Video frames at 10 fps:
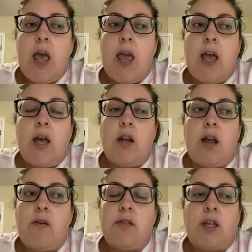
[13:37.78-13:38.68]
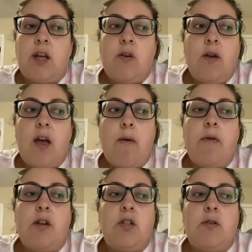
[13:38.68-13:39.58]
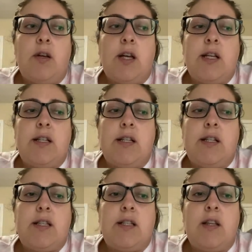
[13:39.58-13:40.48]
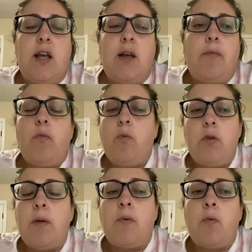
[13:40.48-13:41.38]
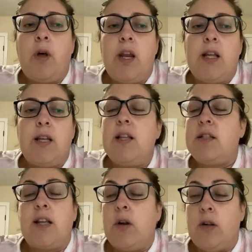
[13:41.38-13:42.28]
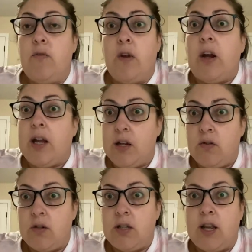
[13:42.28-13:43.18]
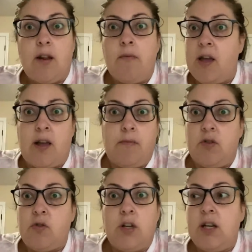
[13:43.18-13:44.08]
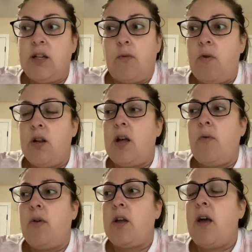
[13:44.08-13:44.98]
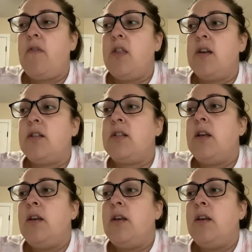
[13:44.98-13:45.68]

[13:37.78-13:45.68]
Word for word: and I was like, "Oh yeah, I'm going to do it cuz it's number one, it, it, sounded very interesting, and I'm like, I'm intrigued. I want to, I want to cover this,